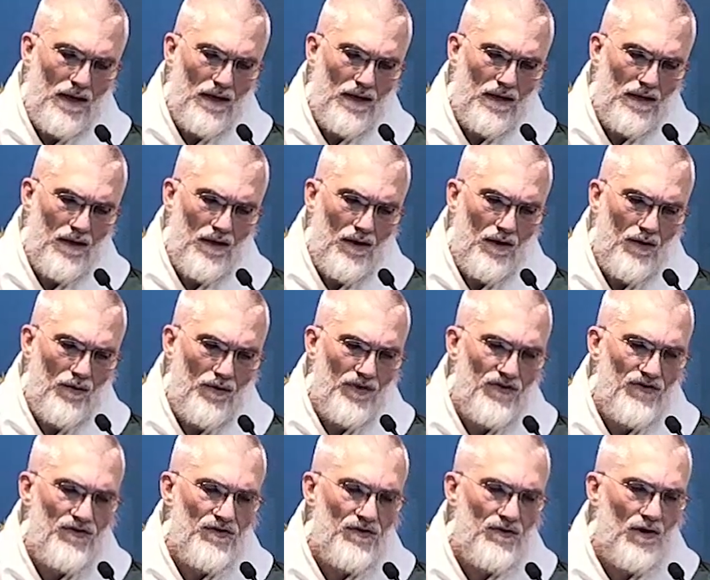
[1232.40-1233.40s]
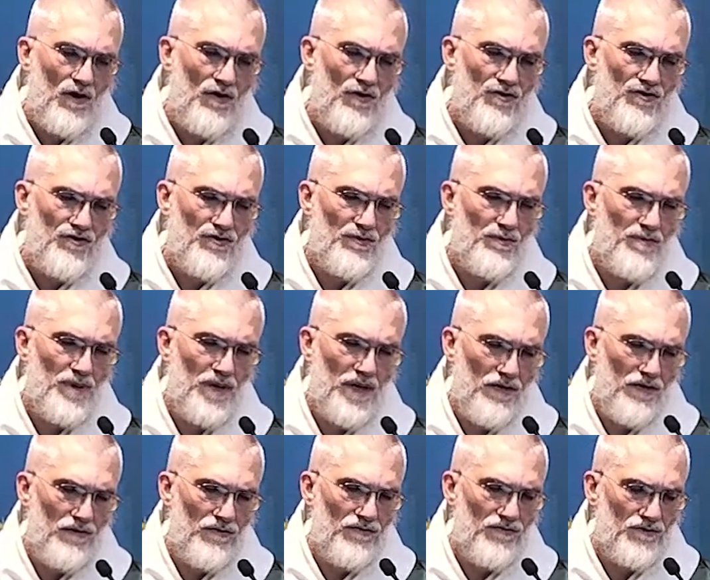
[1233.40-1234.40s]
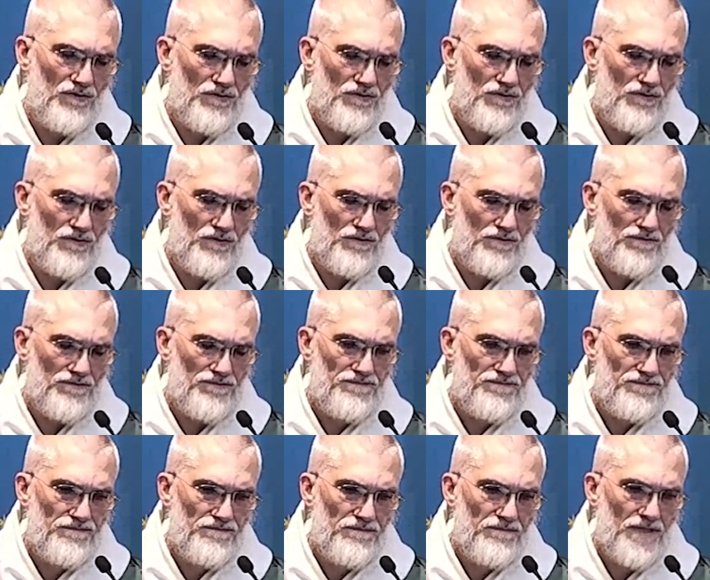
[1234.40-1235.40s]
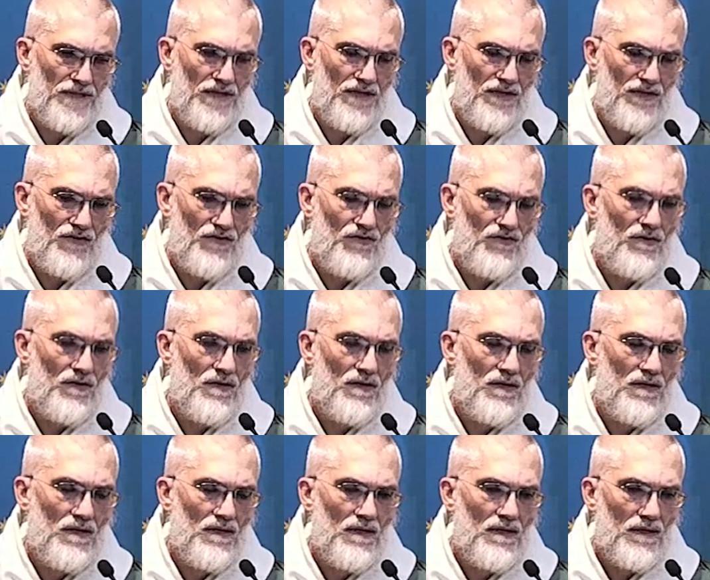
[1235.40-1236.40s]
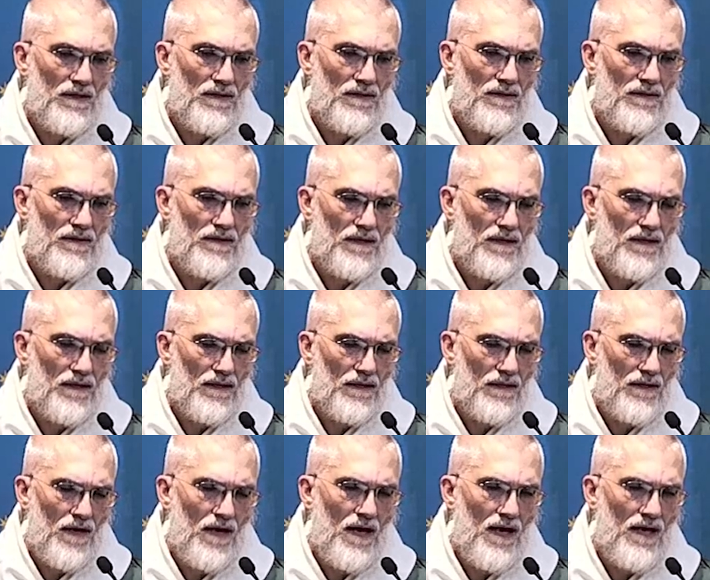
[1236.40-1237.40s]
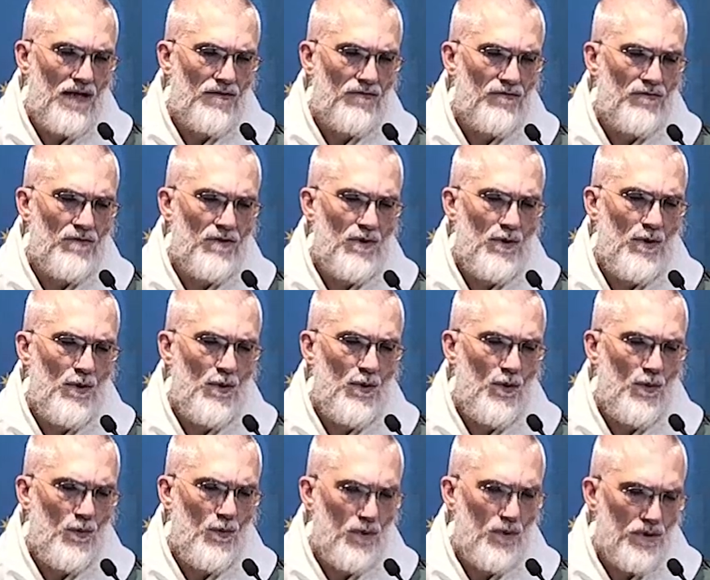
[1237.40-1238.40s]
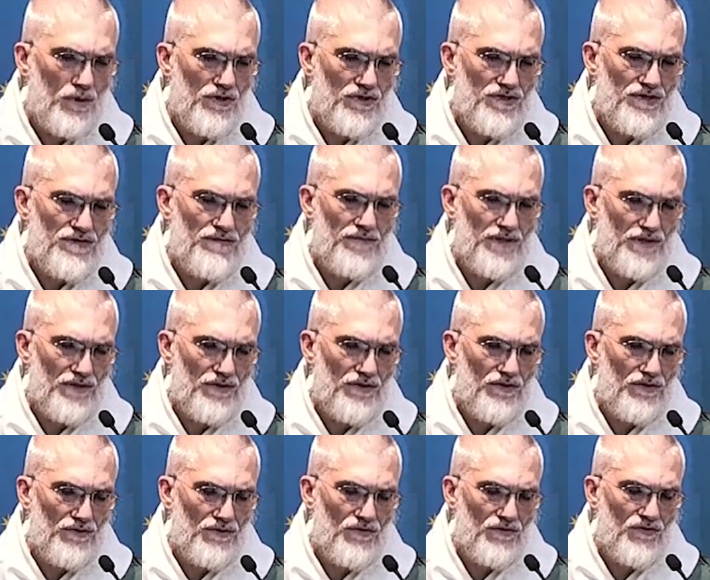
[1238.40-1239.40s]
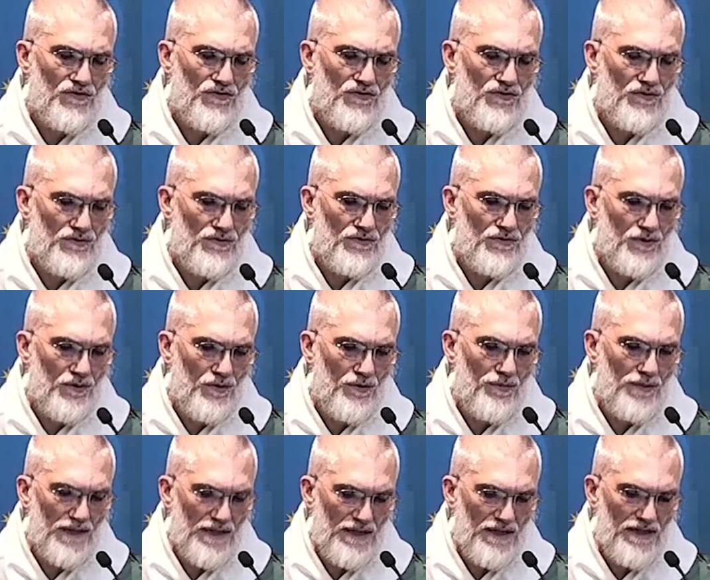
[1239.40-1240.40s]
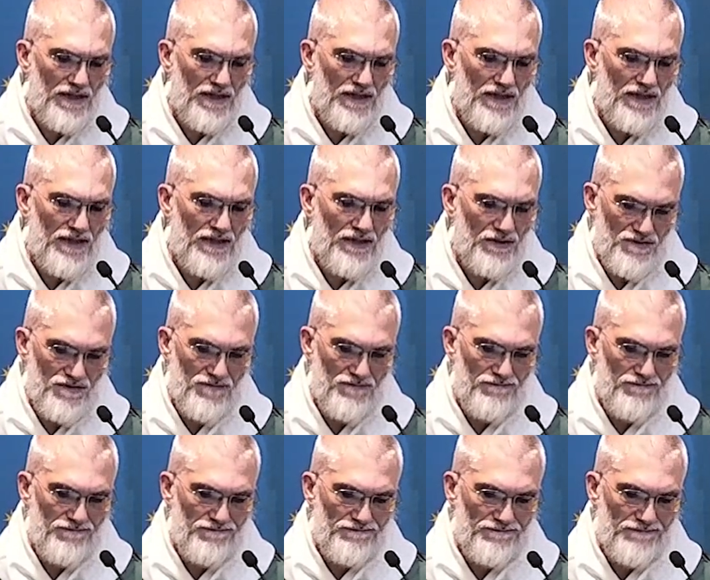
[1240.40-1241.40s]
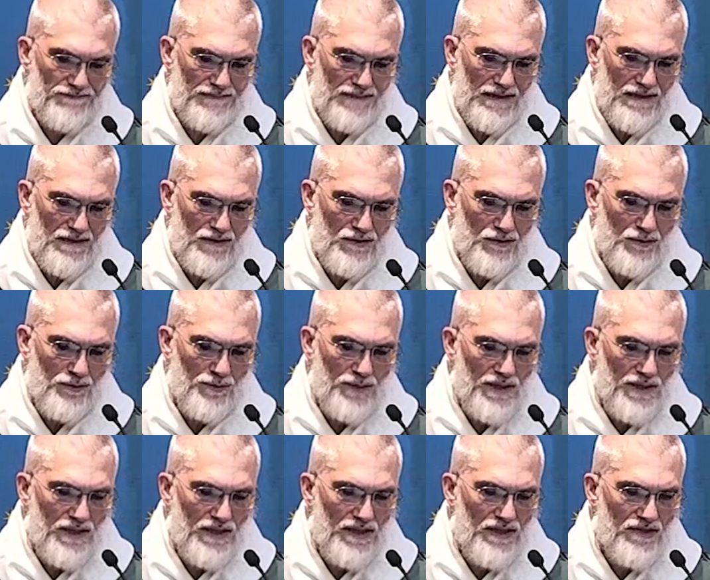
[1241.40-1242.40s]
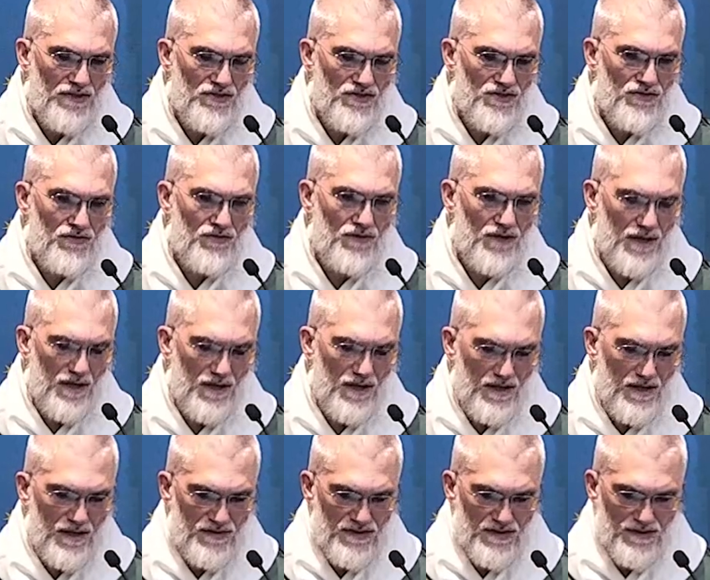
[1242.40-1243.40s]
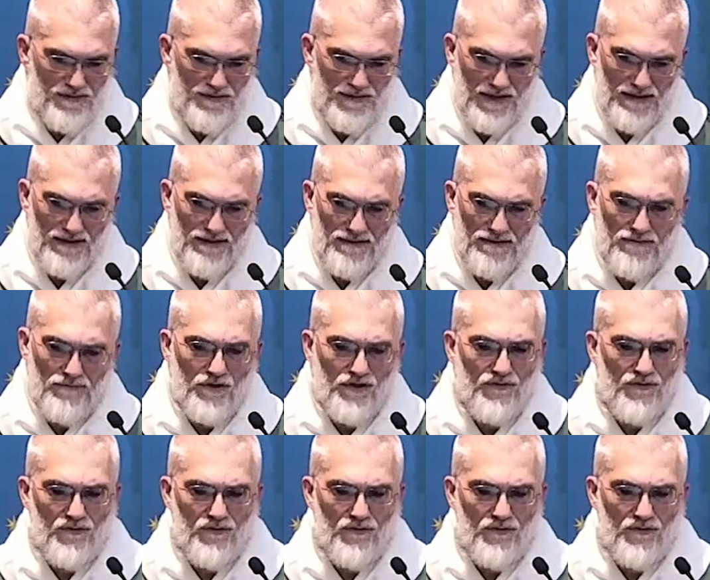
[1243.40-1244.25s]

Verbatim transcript: always are so powerful because God works miracles through obedience. Obedience to God's command. And we've